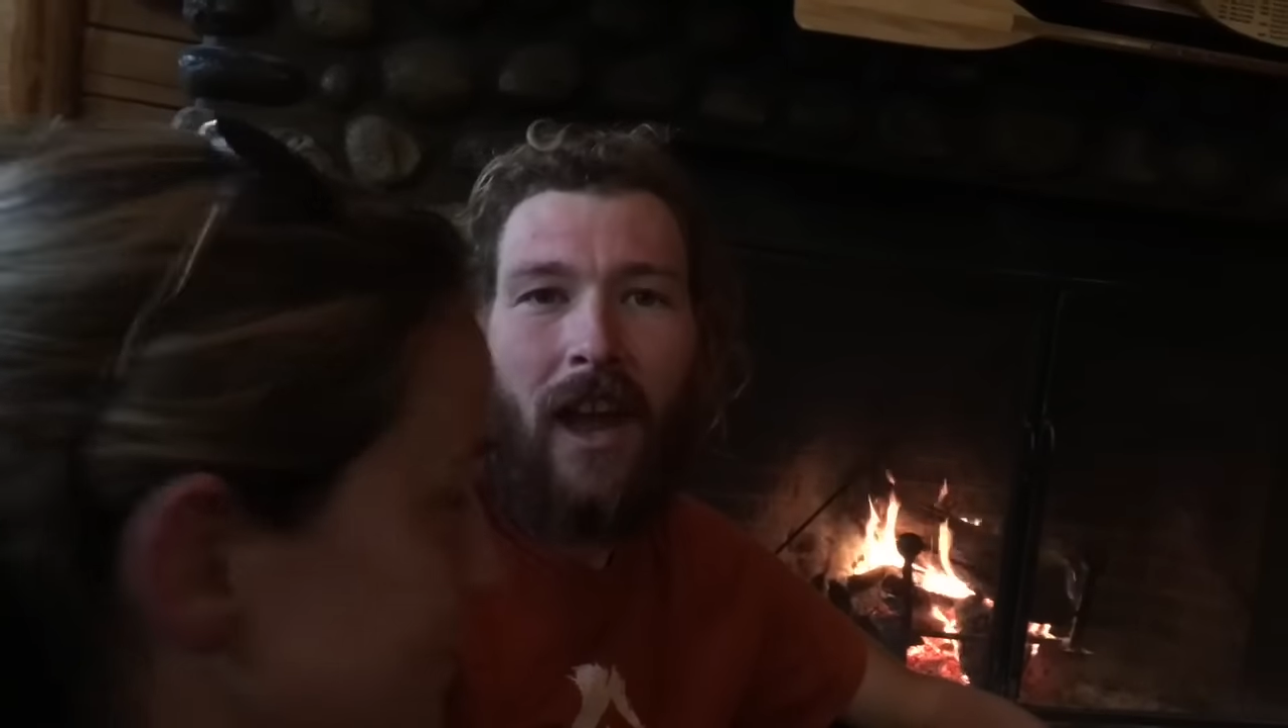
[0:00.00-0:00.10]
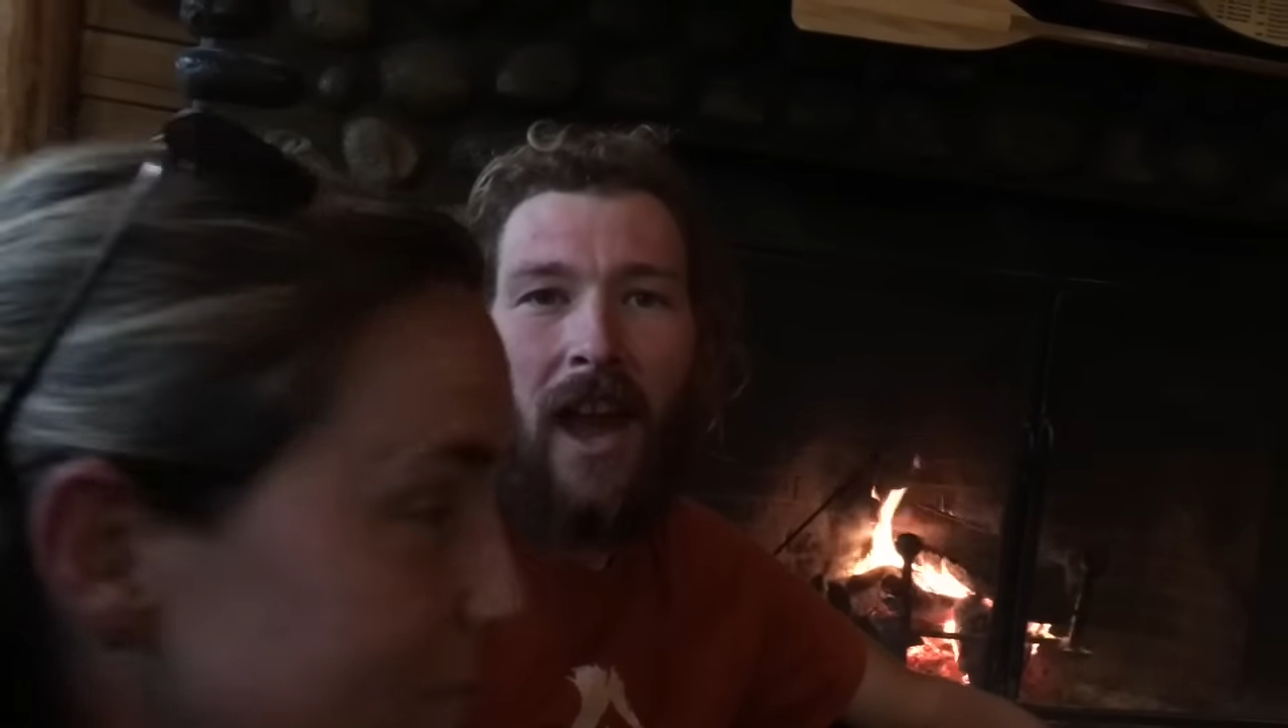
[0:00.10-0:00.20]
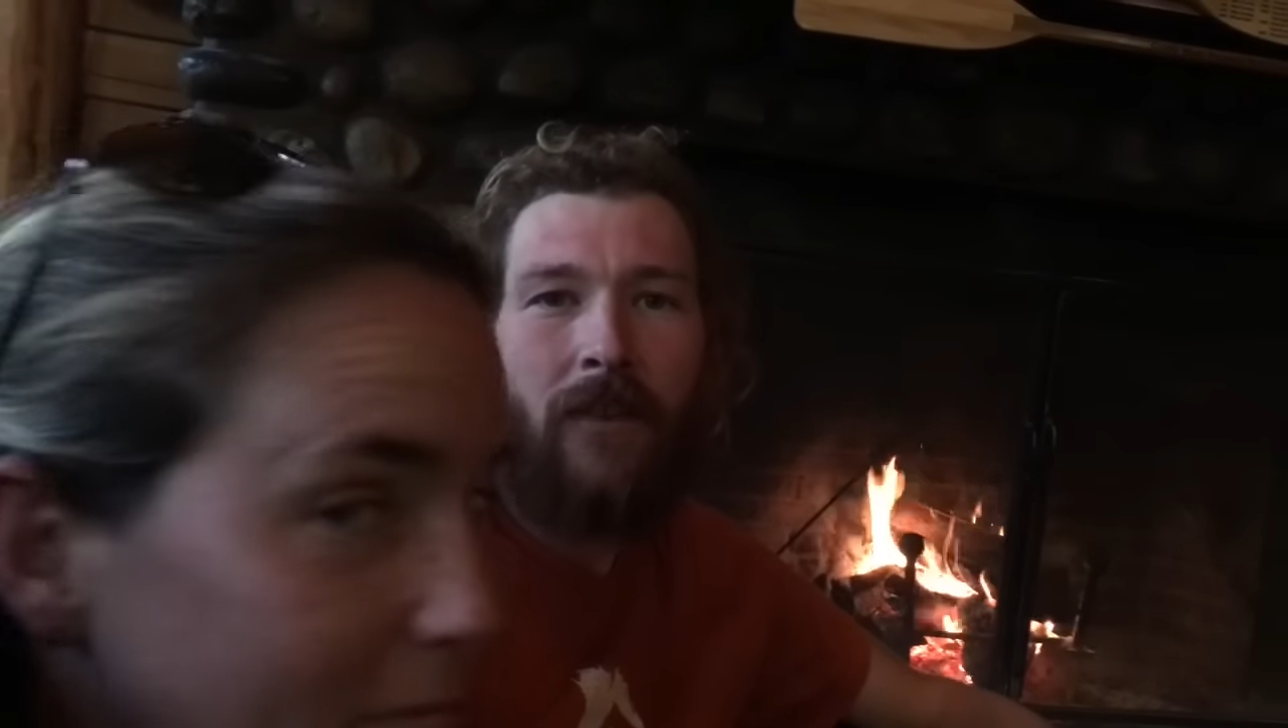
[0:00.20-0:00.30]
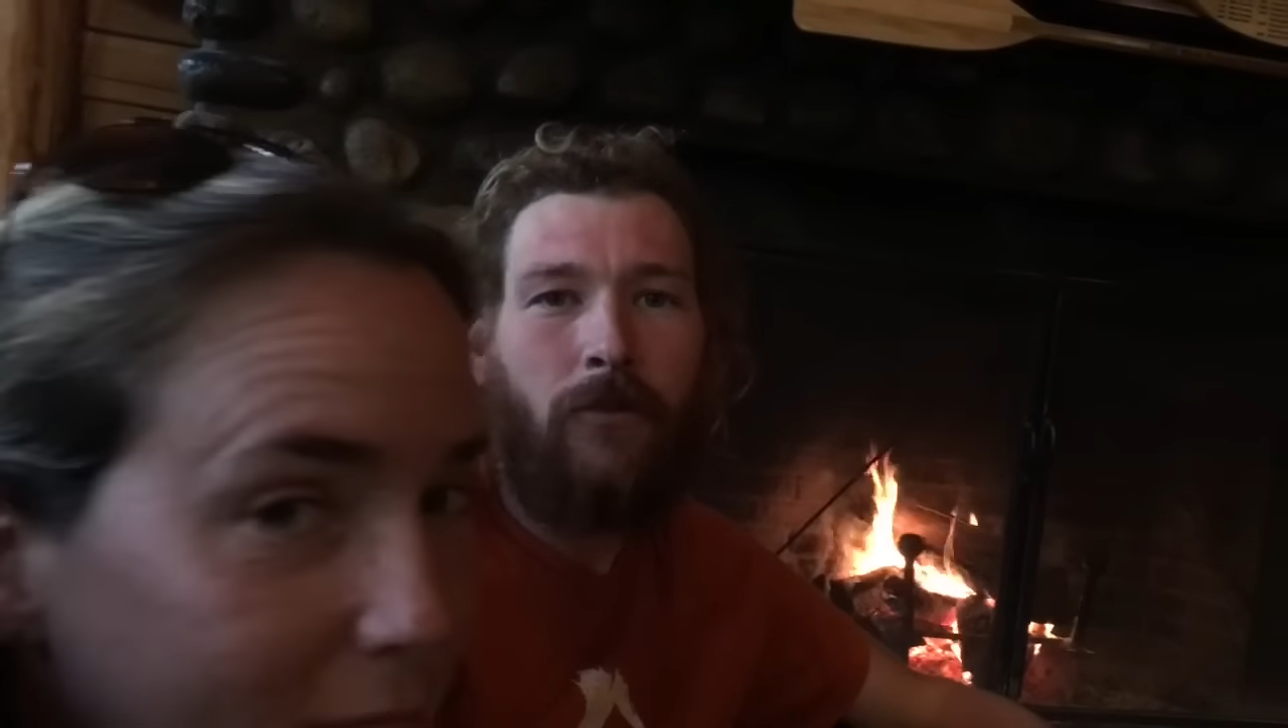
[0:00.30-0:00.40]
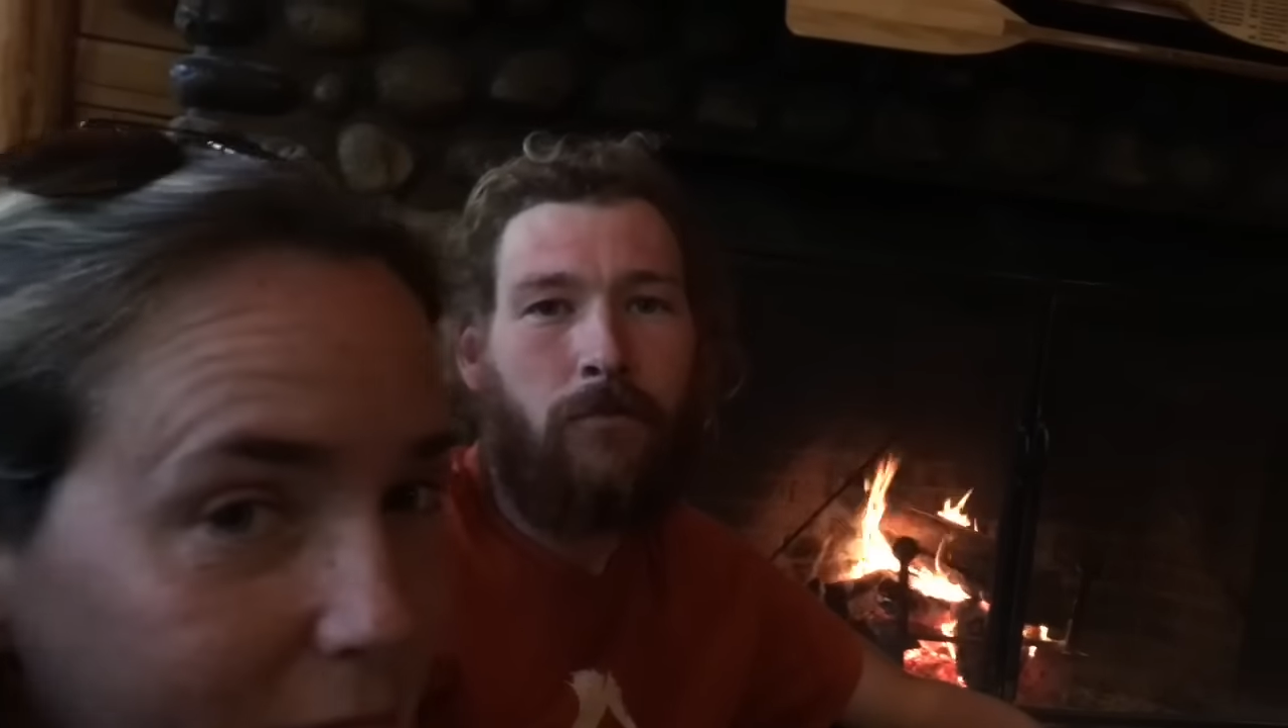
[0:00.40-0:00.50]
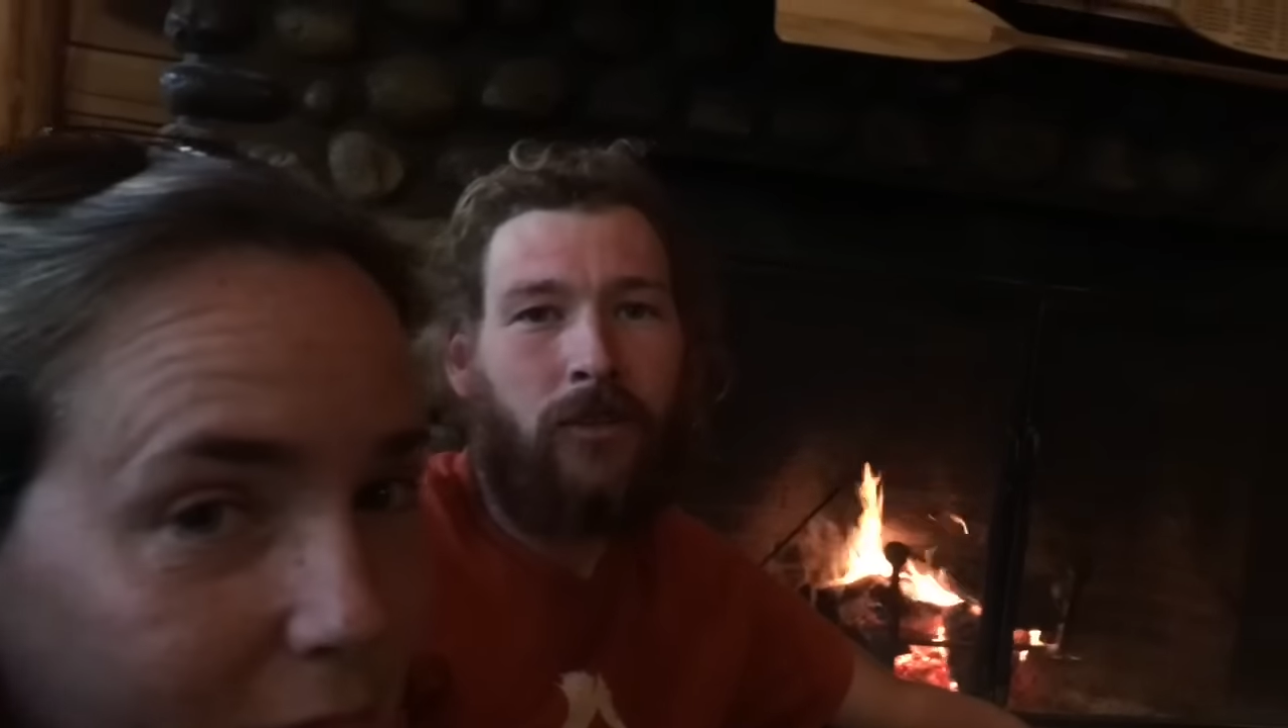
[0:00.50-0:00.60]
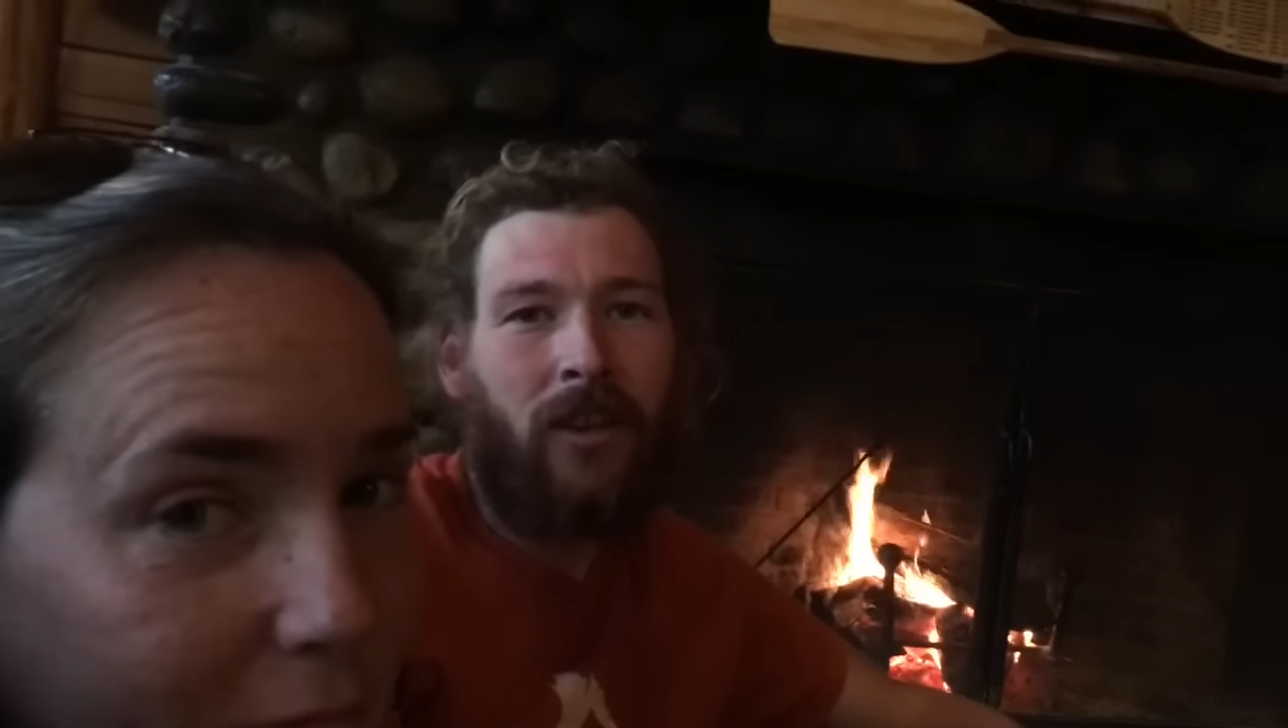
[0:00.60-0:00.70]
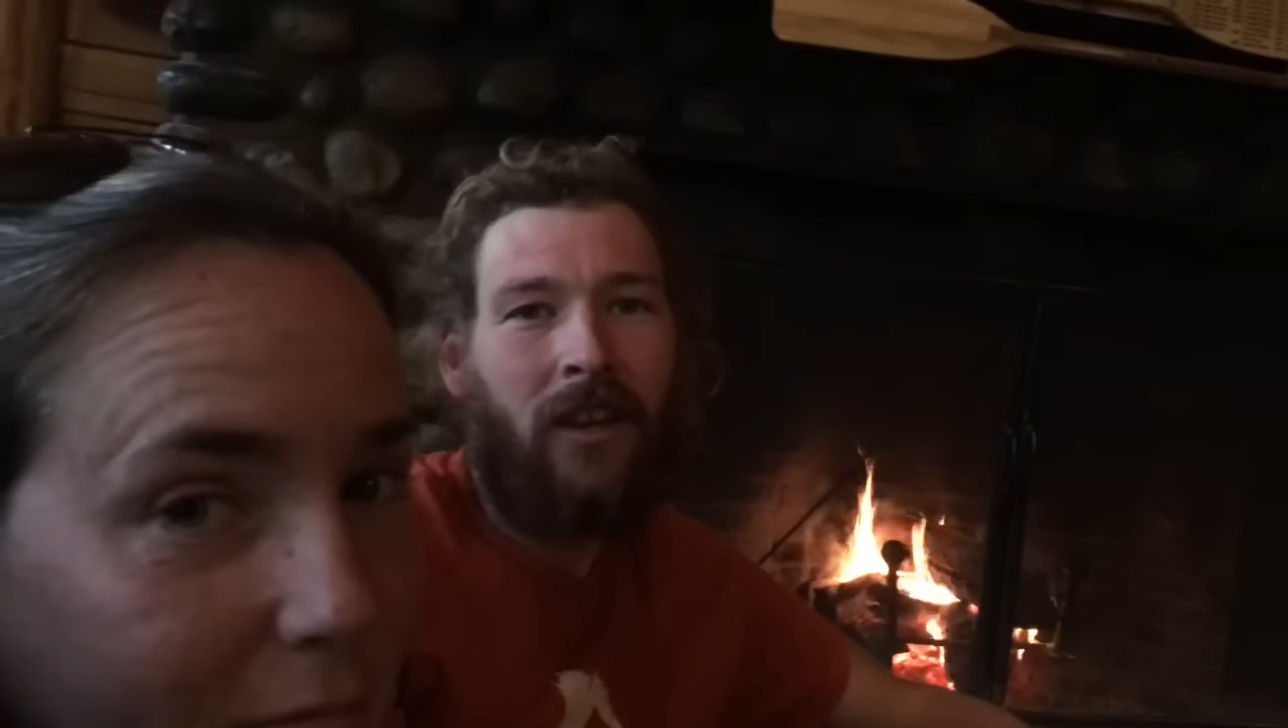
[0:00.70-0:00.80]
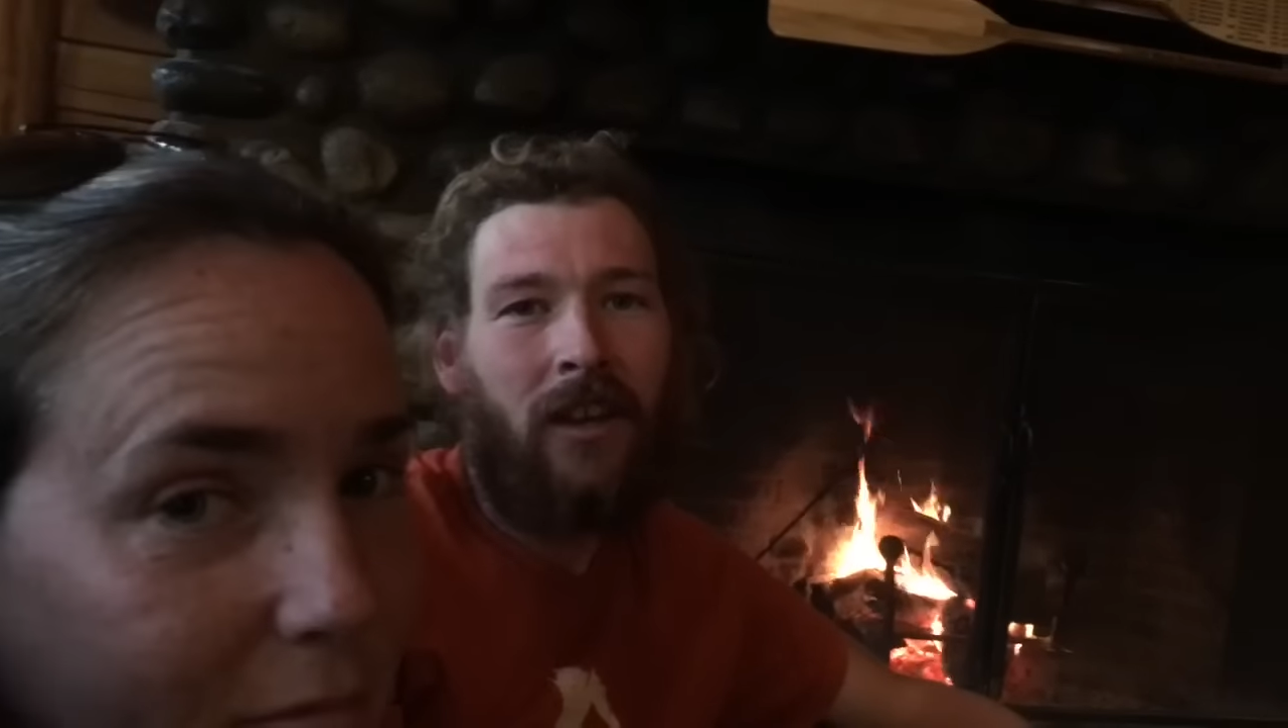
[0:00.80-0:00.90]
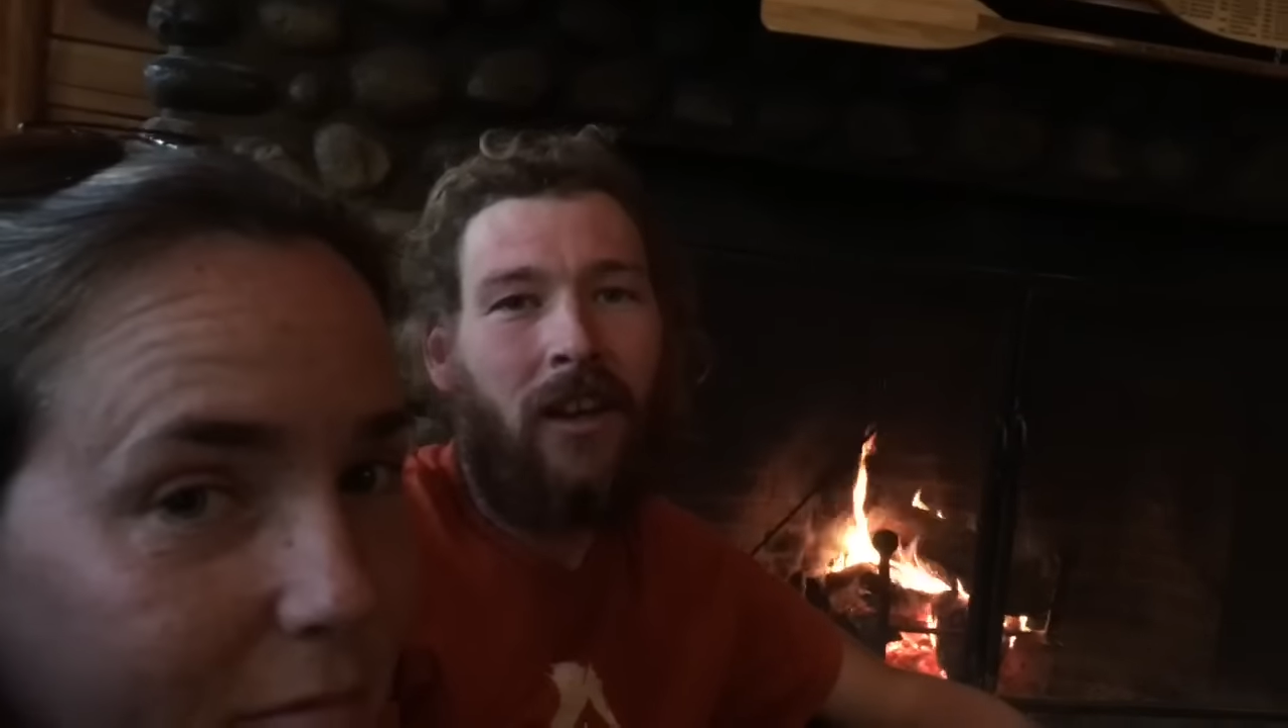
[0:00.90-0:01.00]

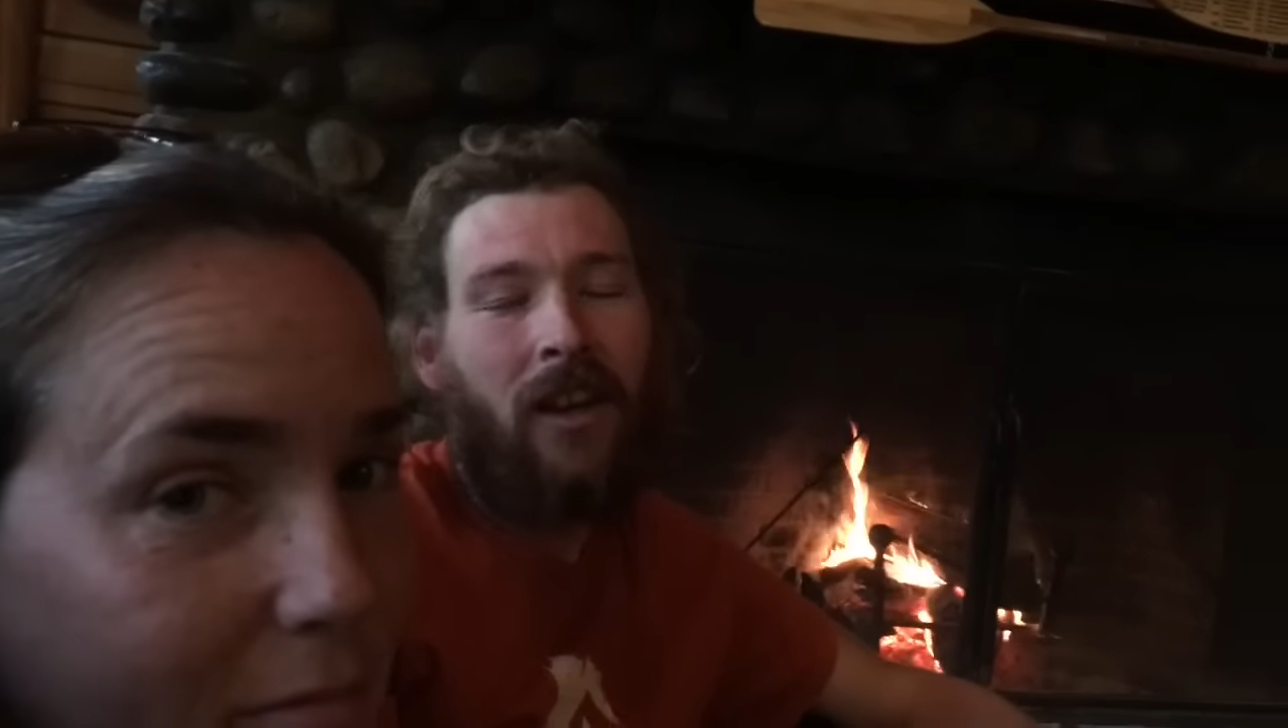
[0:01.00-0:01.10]
everybody